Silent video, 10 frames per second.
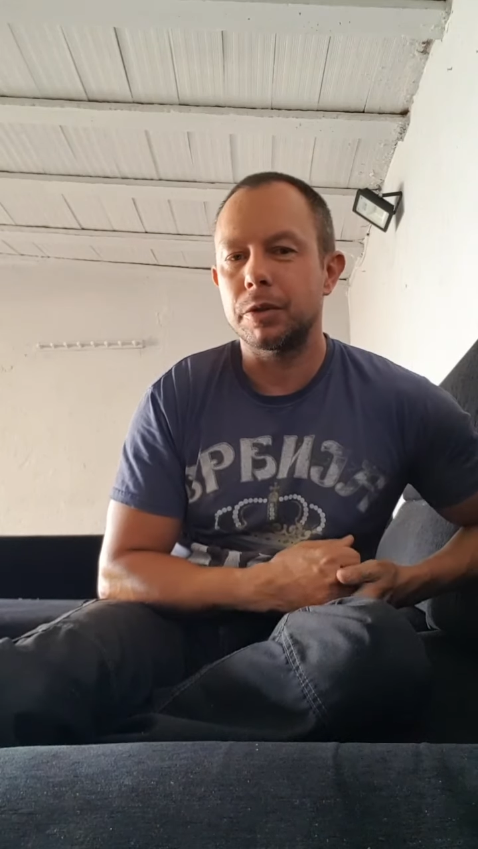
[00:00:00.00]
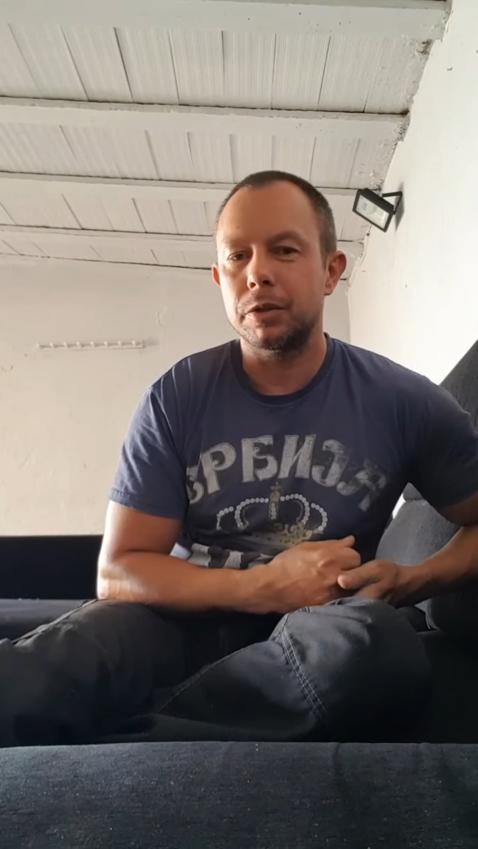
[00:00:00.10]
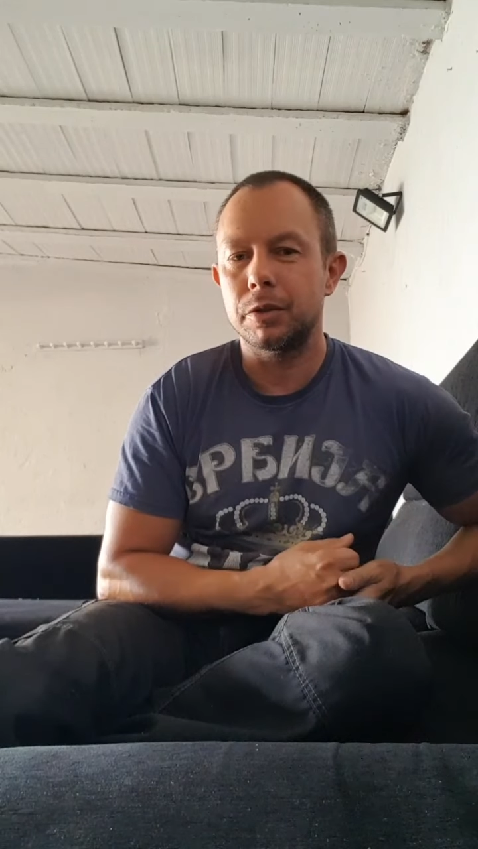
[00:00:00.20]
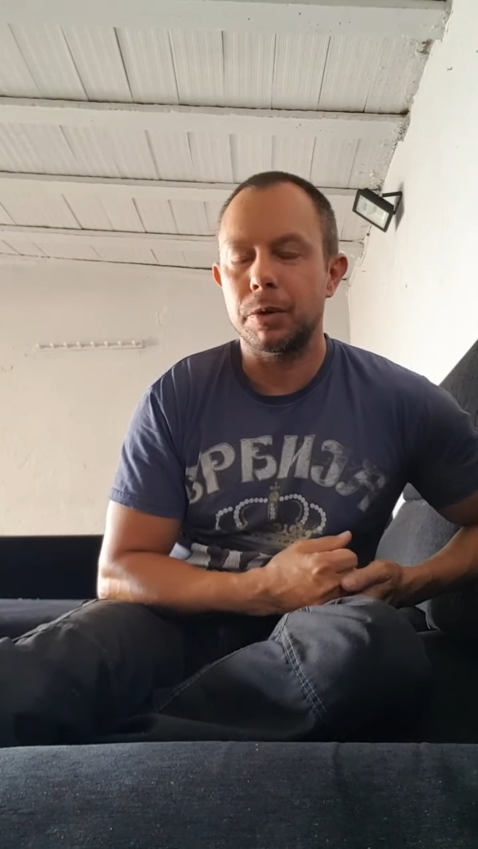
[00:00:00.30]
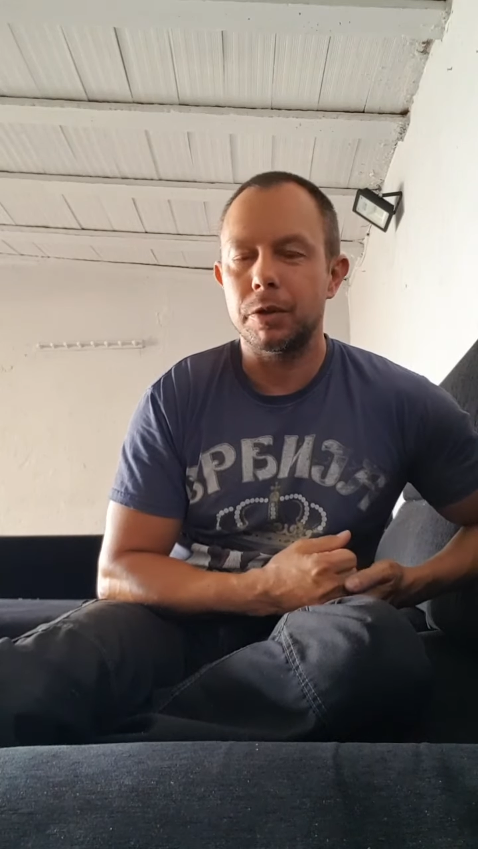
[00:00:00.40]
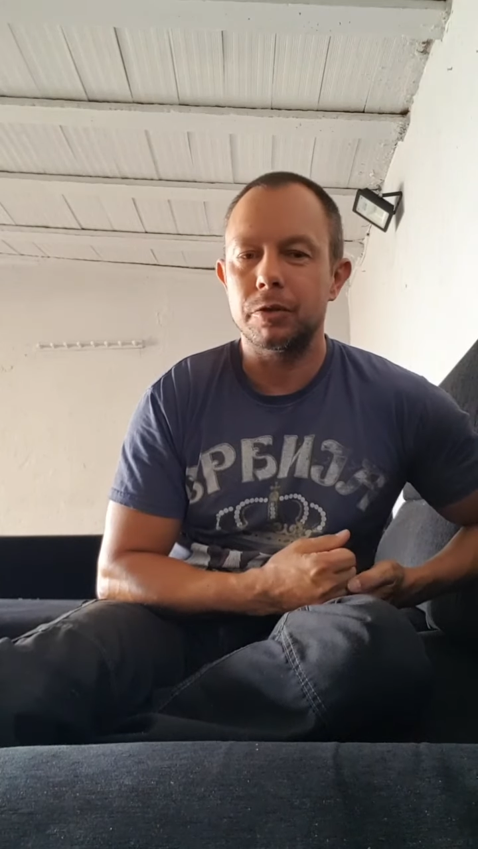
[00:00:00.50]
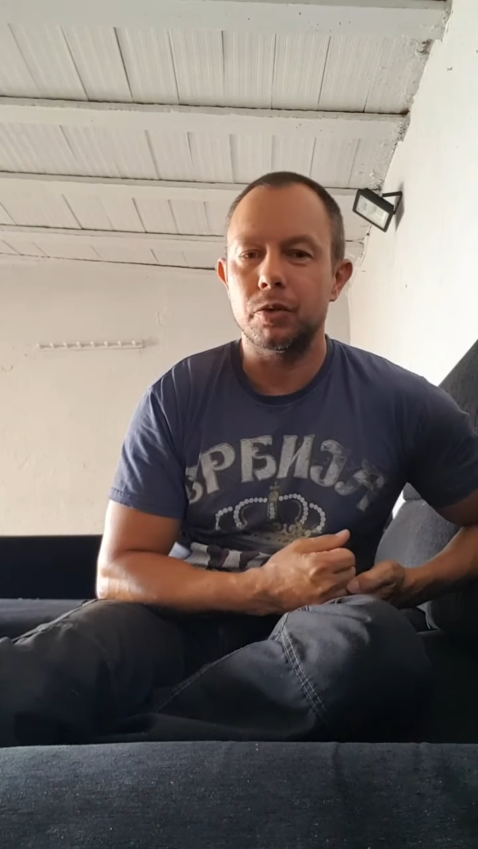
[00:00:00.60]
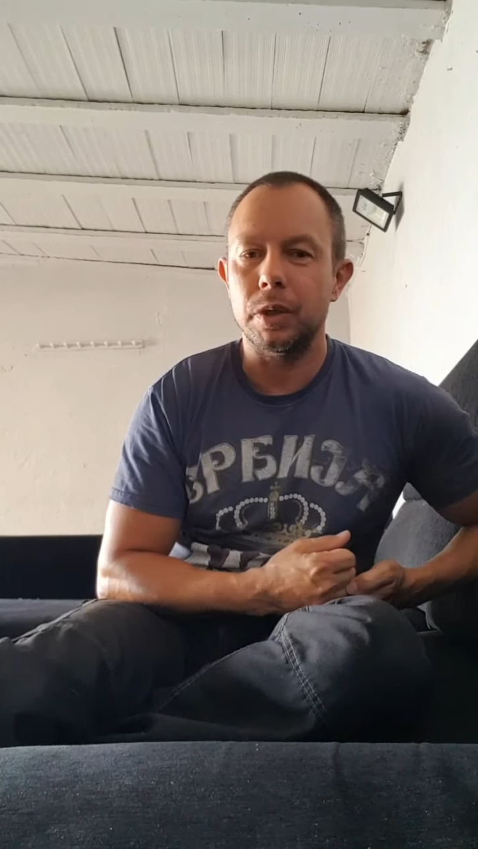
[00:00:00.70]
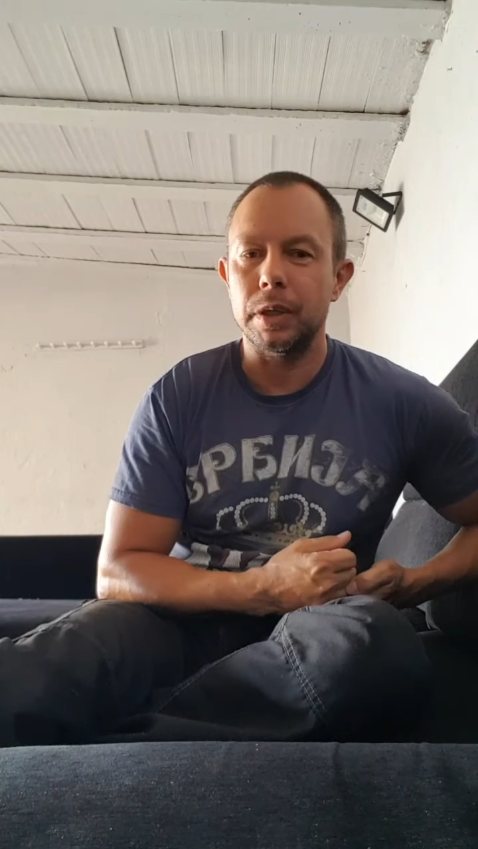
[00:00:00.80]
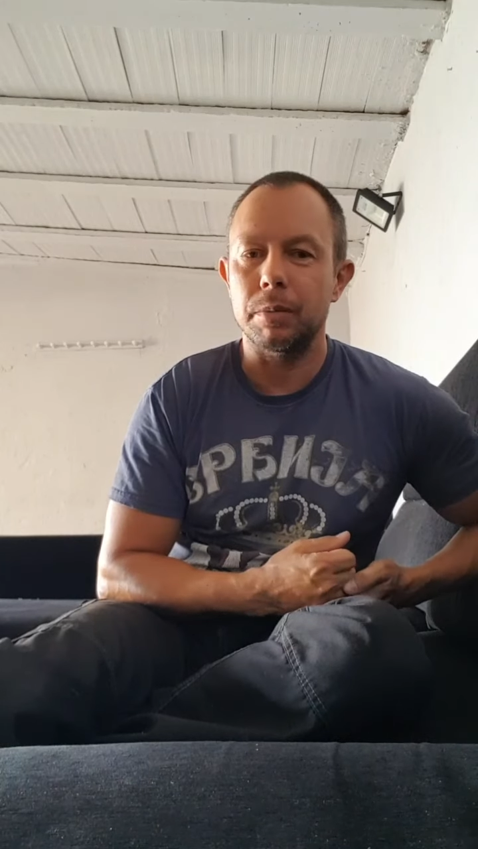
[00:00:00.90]

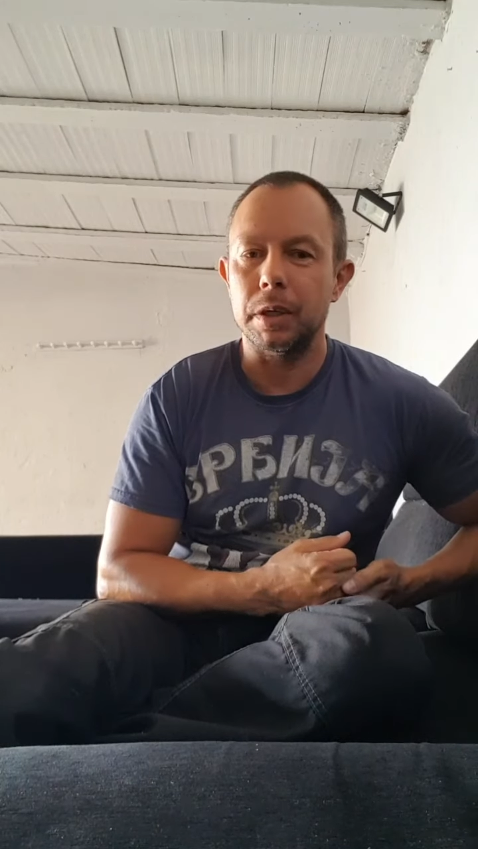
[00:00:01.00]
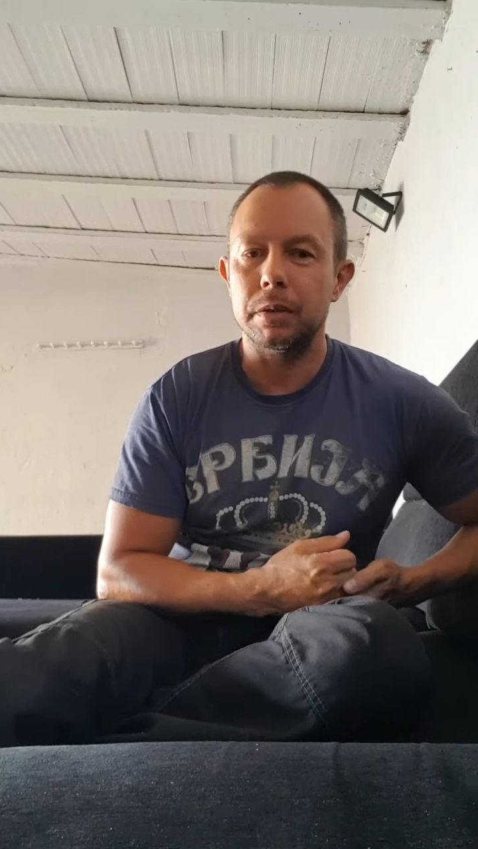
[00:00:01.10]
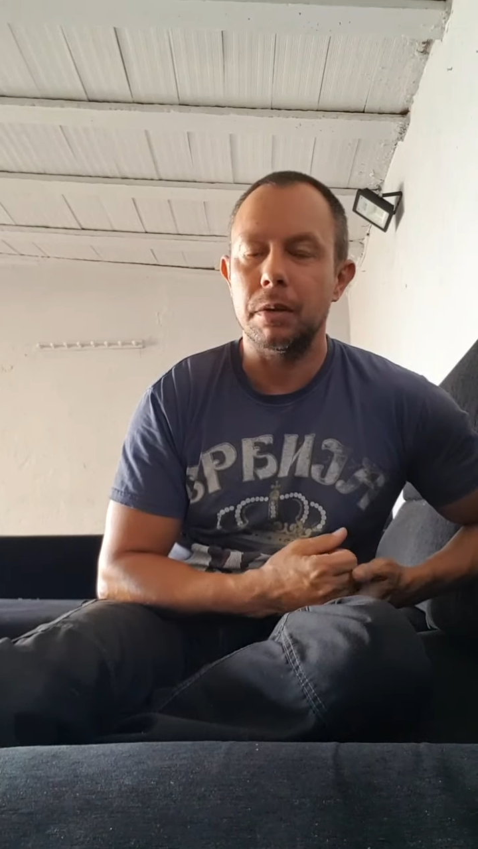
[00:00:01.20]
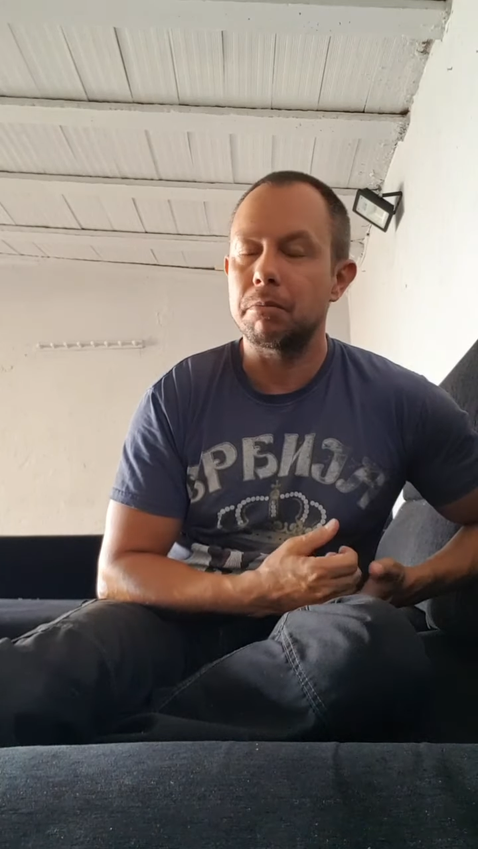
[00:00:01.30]
2.3, but